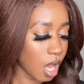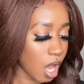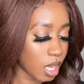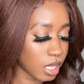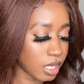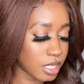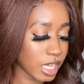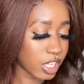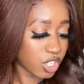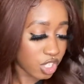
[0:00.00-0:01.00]
it is
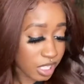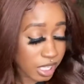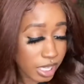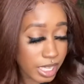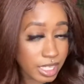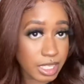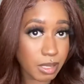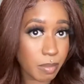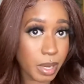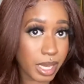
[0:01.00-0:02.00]
HD lace,
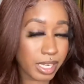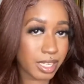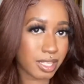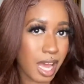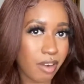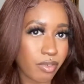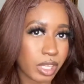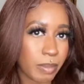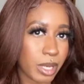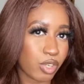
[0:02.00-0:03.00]
but it's not really
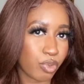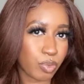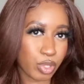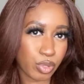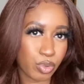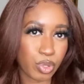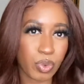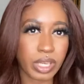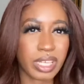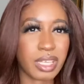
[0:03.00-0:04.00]
much room to do
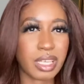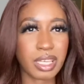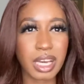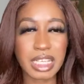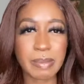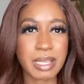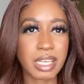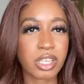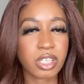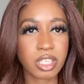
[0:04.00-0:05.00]
any
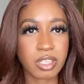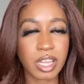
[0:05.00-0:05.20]
customization,